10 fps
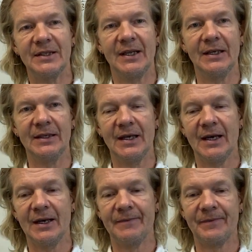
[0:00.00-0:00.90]
And
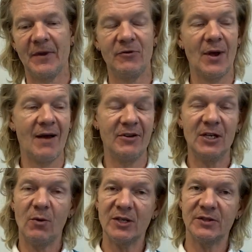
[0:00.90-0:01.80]
if you have any
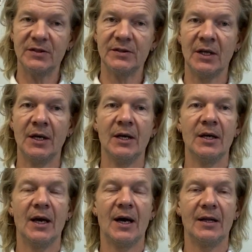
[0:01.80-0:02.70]
questions,
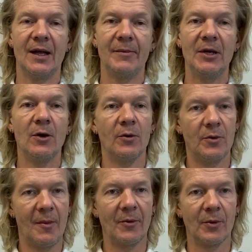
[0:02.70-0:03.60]
let me know.
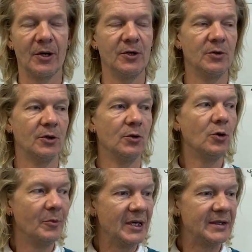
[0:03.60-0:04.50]
Remember, we're going to do a
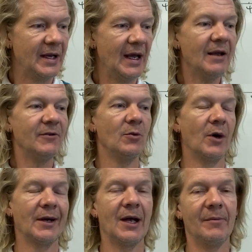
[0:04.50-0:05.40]
Google Meet today if you
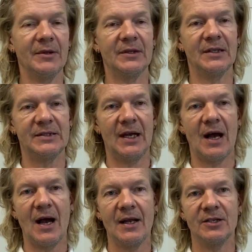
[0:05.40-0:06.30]
want to come and say
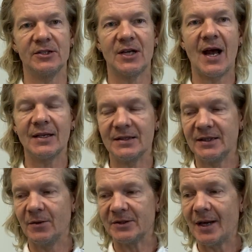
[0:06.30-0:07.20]
hi and just chat and
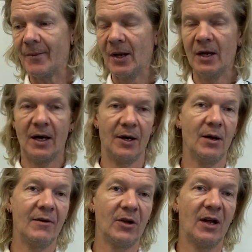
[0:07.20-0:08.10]
see what's up. I
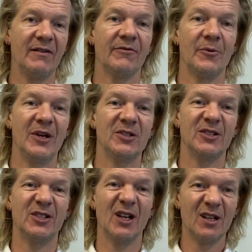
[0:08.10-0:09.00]
don't have a lot of information
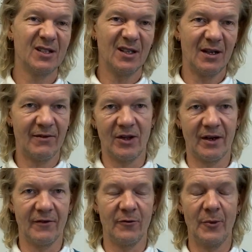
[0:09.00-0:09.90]
to share because I don't have a
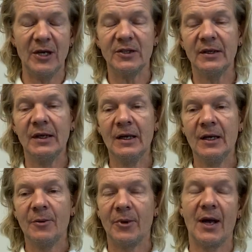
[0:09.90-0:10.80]
lot of information,
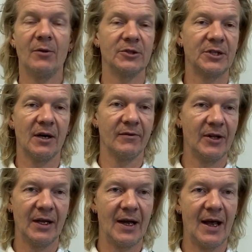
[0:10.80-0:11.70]
but I will share
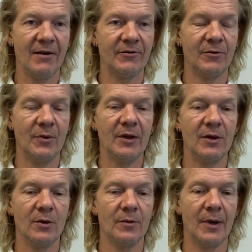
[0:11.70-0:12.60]
everything I have with
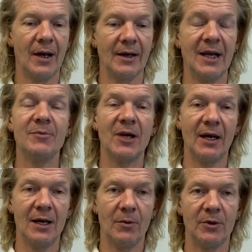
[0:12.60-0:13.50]
you. Keep
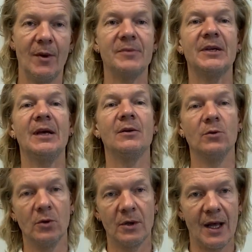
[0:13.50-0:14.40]
checking in with the website,
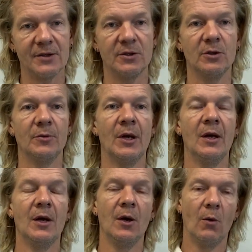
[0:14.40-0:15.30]
Google Classroom,
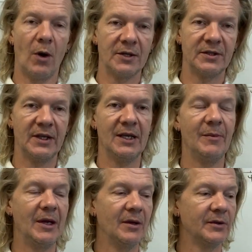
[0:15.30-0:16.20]
watch the
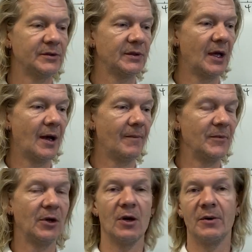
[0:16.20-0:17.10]
emails.
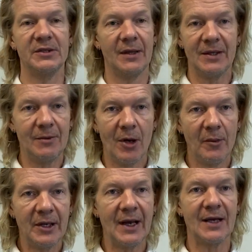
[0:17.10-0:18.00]
You can always email
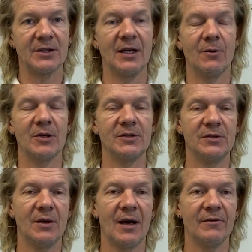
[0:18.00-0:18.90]
me and ask any questions
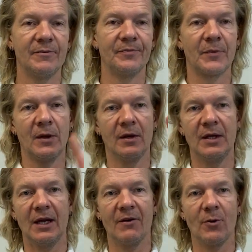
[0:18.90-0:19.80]
you have.
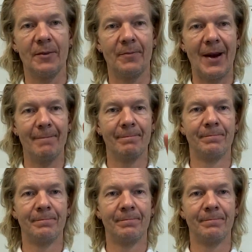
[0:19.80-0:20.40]
Take care, everyone. Bye.